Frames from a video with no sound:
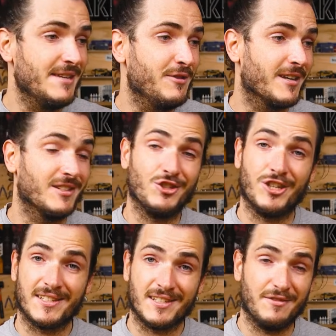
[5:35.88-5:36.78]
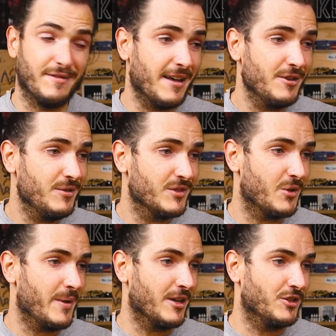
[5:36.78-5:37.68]
T V O C is just a value,
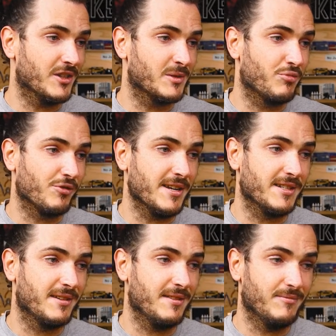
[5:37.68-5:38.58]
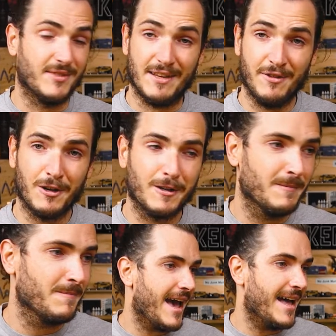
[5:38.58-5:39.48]
so we can just print T V O C.
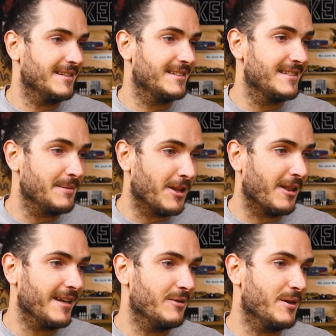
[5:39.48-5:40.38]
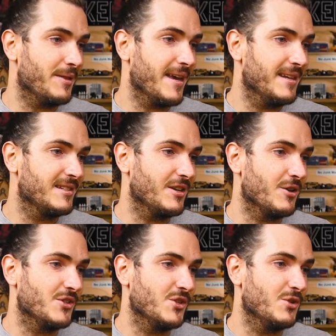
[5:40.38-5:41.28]
And similarly with E C
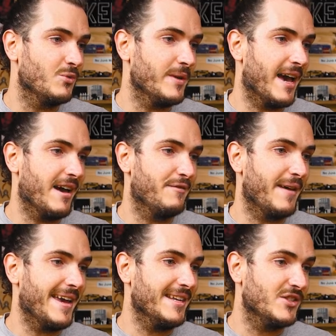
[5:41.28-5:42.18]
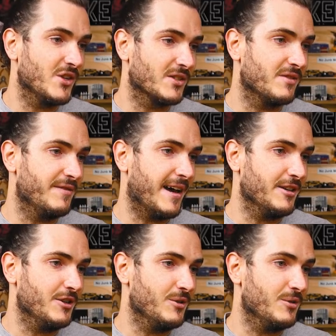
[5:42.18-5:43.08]
O two, we have a dot
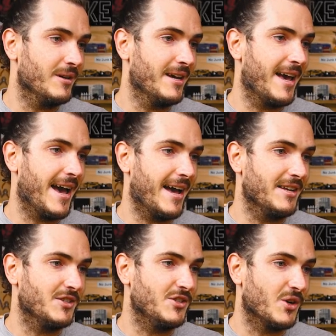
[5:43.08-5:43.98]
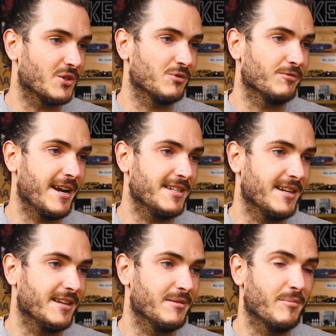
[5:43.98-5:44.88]
value and dot
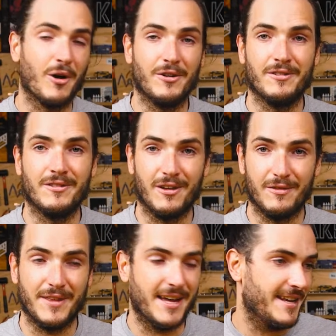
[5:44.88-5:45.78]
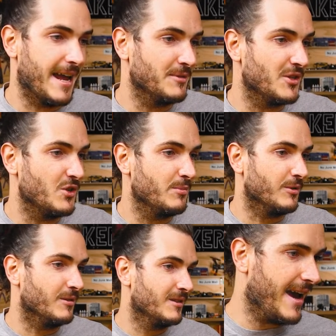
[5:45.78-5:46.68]
rating component of that named
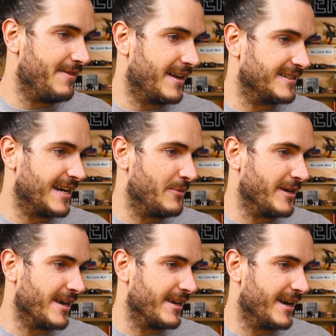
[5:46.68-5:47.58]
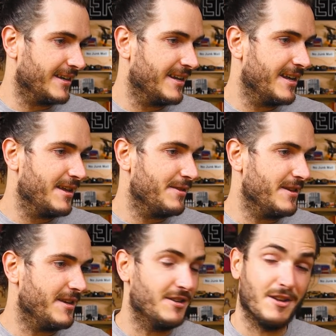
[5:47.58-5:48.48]
tuple. And that's how we can get
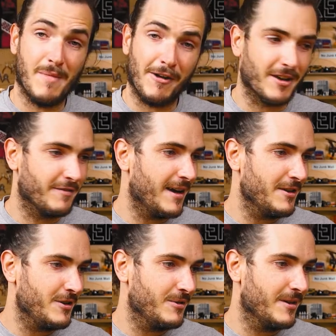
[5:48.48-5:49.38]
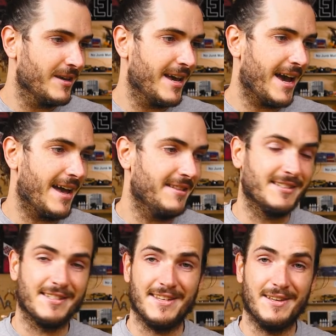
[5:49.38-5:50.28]
the numeric value
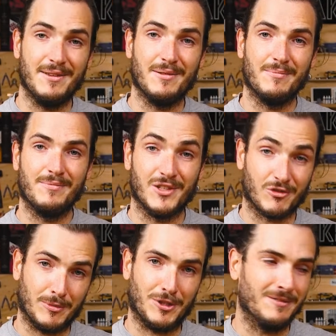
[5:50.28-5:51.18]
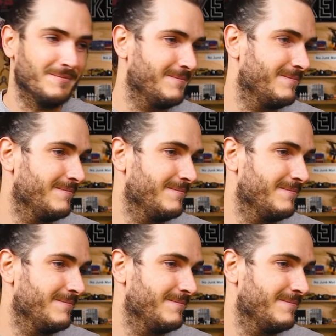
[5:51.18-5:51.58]
and the description.